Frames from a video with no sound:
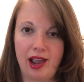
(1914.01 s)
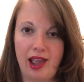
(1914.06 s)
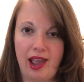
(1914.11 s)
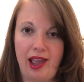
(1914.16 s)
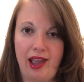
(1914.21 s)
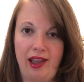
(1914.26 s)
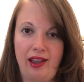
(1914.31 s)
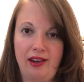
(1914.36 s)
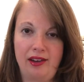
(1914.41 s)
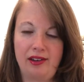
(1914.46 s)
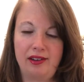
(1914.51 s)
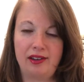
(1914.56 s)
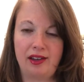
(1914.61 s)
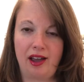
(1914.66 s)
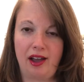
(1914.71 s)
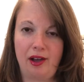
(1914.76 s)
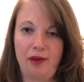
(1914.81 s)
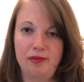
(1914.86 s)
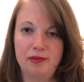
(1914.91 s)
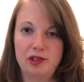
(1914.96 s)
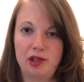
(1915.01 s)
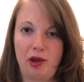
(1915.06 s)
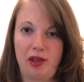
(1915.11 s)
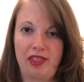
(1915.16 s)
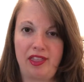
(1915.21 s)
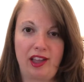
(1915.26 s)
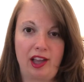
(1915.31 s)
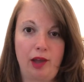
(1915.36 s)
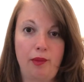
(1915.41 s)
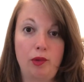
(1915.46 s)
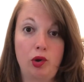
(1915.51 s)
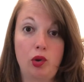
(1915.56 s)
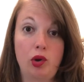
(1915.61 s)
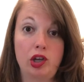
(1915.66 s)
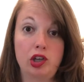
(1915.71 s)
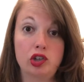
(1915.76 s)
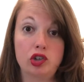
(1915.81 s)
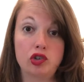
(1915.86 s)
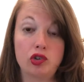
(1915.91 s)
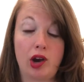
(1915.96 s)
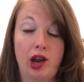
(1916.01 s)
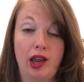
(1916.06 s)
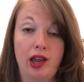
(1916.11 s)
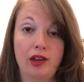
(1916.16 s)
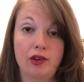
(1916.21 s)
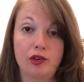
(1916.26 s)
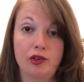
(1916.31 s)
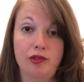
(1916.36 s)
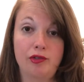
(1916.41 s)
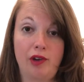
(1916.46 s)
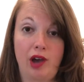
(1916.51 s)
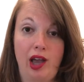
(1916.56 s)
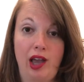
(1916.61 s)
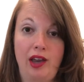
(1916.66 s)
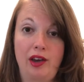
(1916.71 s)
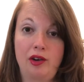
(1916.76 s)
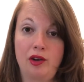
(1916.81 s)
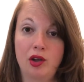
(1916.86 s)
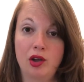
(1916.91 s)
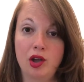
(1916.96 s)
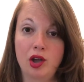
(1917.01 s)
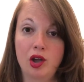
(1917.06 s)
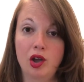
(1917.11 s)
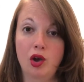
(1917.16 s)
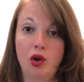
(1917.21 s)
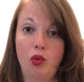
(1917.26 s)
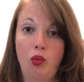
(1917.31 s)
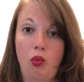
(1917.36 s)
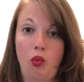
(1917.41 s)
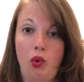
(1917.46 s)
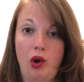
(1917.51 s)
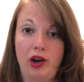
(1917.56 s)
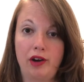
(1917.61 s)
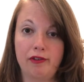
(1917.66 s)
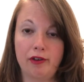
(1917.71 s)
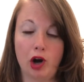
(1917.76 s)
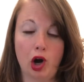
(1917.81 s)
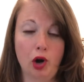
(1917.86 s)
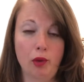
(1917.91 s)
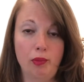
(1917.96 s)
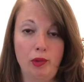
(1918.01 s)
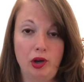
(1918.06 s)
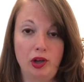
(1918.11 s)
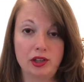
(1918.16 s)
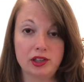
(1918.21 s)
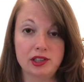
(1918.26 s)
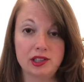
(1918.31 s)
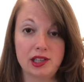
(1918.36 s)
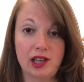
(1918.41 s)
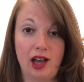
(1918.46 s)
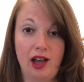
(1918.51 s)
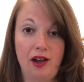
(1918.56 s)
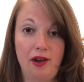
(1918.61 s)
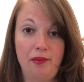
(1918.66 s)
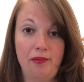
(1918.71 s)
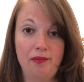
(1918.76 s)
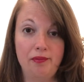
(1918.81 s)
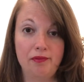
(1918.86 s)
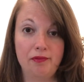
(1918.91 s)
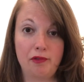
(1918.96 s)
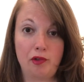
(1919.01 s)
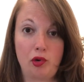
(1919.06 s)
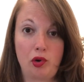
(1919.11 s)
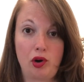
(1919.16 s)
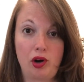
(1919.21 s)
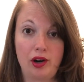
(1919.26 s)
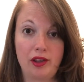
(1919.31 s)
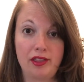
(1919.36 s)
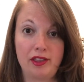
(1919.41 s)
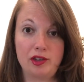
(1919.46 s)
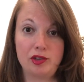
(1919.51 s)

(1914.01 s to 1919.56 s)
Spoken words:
And so I think I'm going to try to find one of her books for this